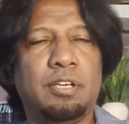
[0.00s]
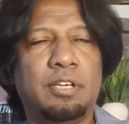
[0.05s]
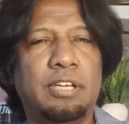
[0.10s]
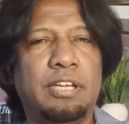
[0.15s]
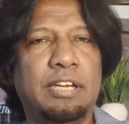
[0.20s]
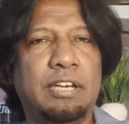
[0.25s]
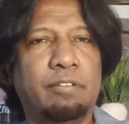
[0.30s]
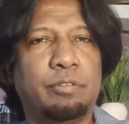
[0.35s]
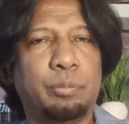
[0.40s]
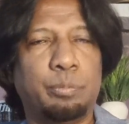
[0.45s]

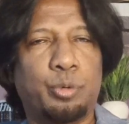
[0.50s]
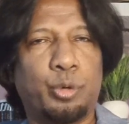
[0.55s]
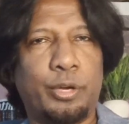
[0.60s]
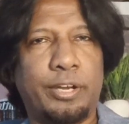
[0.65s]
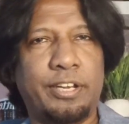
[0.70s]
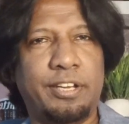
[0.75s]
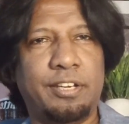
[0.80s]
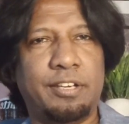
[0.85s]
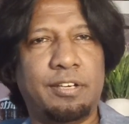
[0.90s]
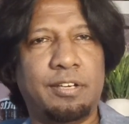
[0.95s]
in our
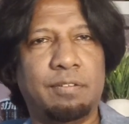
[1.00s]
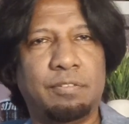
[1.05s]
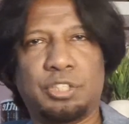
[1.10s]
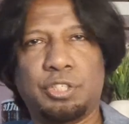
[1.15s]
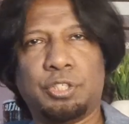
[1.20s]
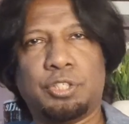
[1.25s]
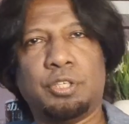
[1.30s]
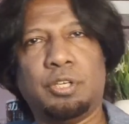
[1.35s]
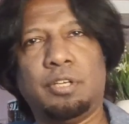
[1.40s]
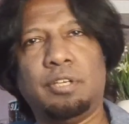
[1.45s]
brain, which
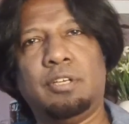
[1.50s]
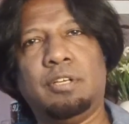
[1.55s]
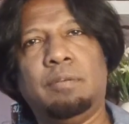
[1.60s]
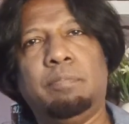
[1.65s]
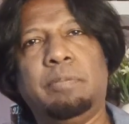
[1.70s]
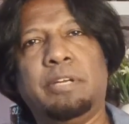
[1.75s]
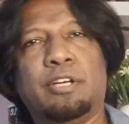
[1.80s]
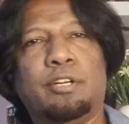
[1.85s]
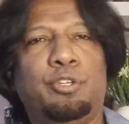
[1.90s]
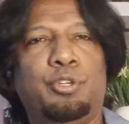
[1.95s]
is called
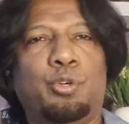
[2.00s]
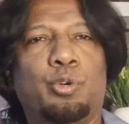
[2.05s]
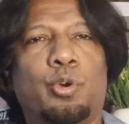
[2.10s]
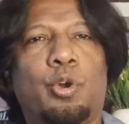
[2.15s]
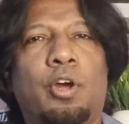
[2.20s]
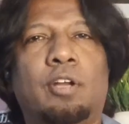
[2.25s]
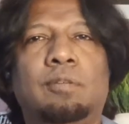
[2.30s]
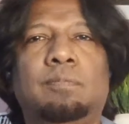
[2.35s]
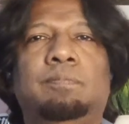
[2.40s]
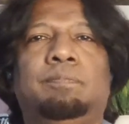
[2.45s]
mirror
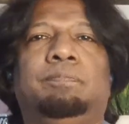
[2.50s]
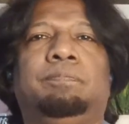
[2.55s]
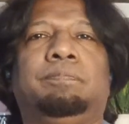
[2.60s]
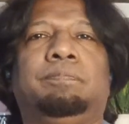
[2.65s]
neuron.